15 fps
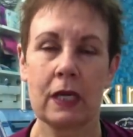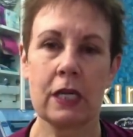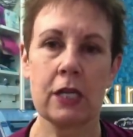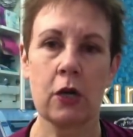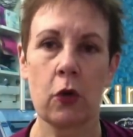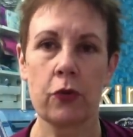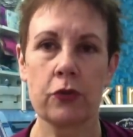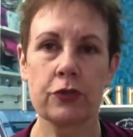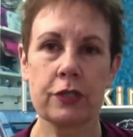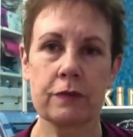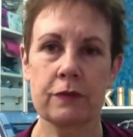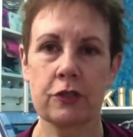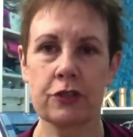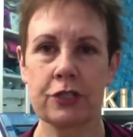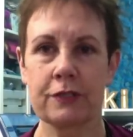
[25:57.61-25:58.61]
you know, there's
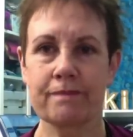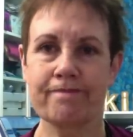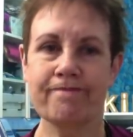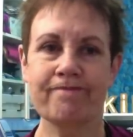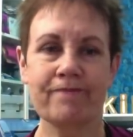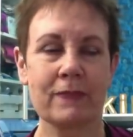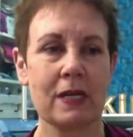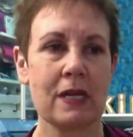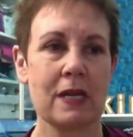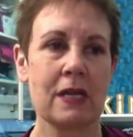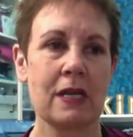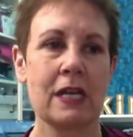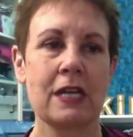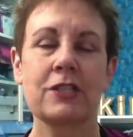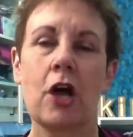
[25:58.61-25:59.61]
there's
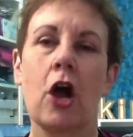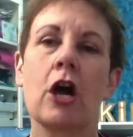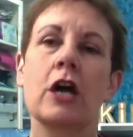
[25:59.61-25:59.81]
it's